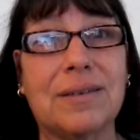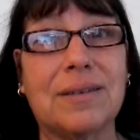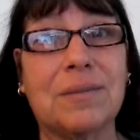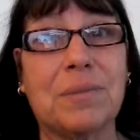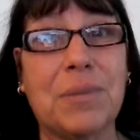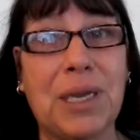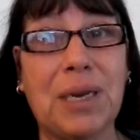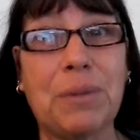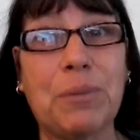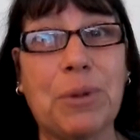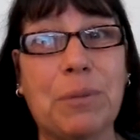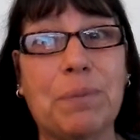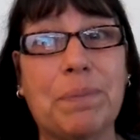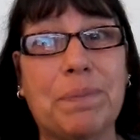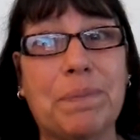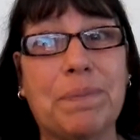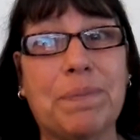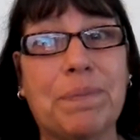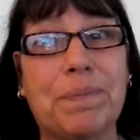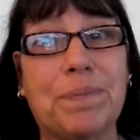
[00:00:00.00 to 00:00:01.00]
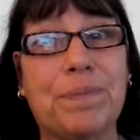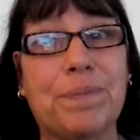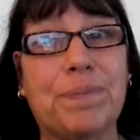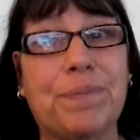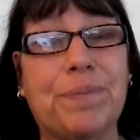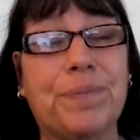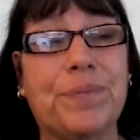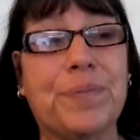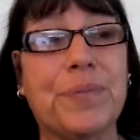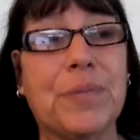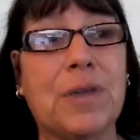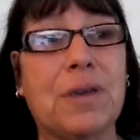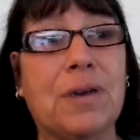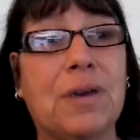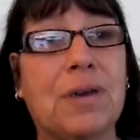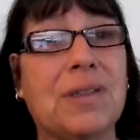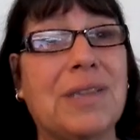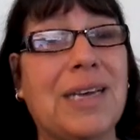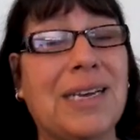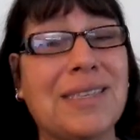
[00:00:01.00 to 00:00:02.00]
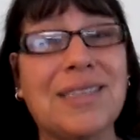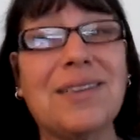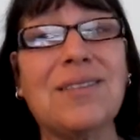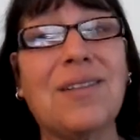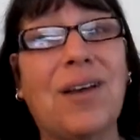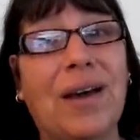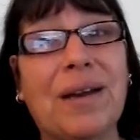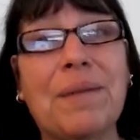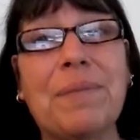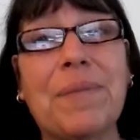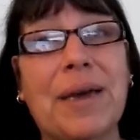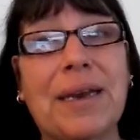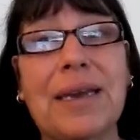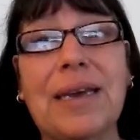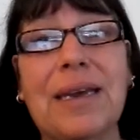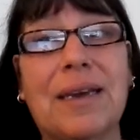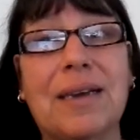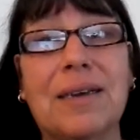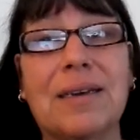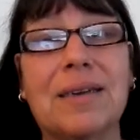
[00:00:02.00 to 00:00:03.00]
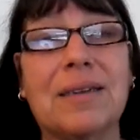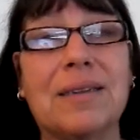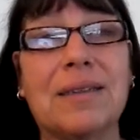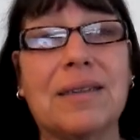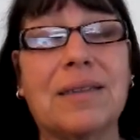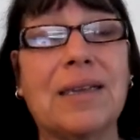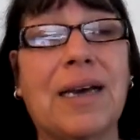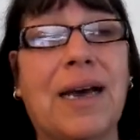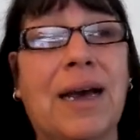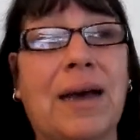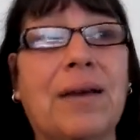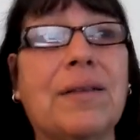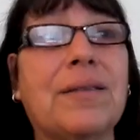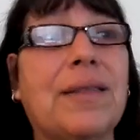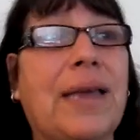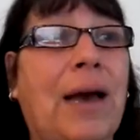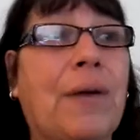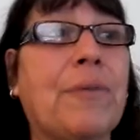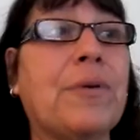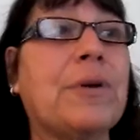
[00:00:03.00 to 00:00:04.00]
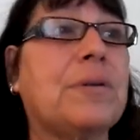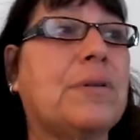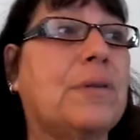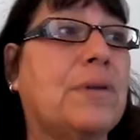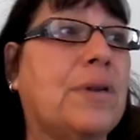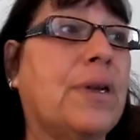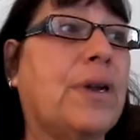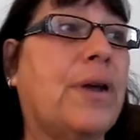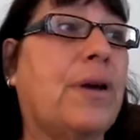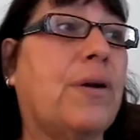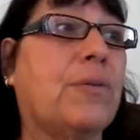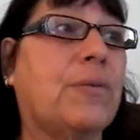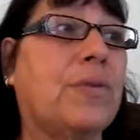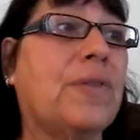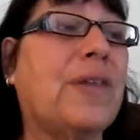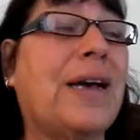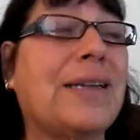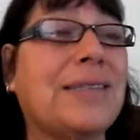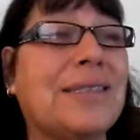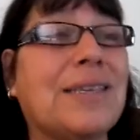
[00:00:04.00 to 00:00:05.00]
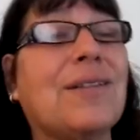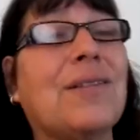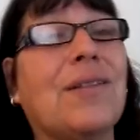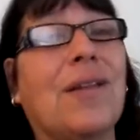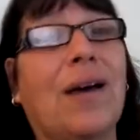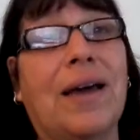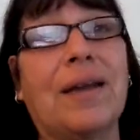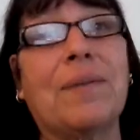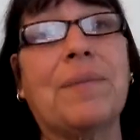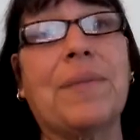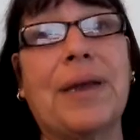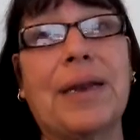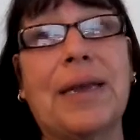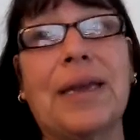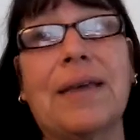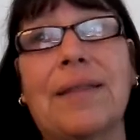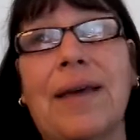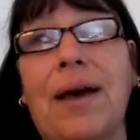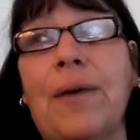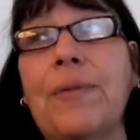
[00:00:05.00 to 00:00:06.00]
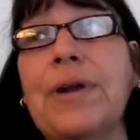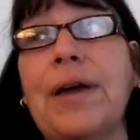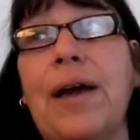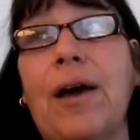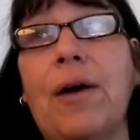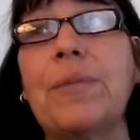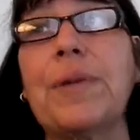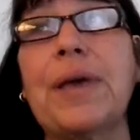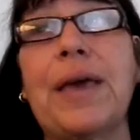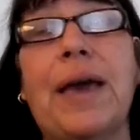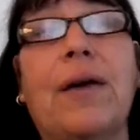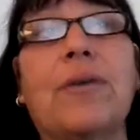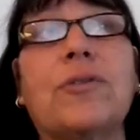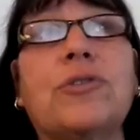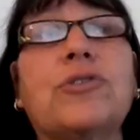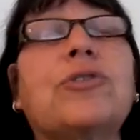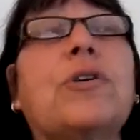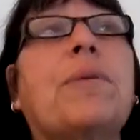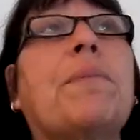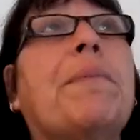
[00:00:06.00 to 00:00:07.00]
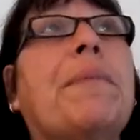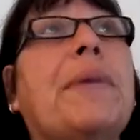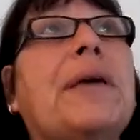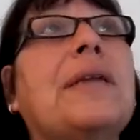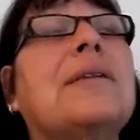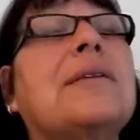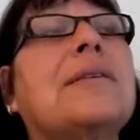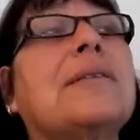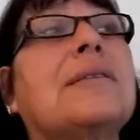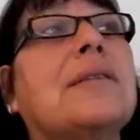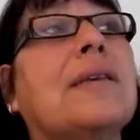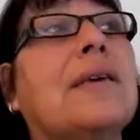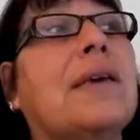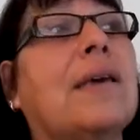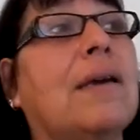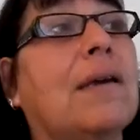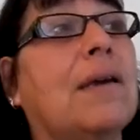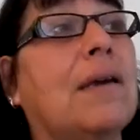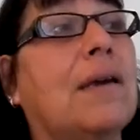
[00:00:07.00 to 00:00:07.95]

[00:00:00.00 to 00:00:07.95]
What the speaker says: Minimum. That's a lot of money. That would, that's a lot of money. That would help me out tremendously.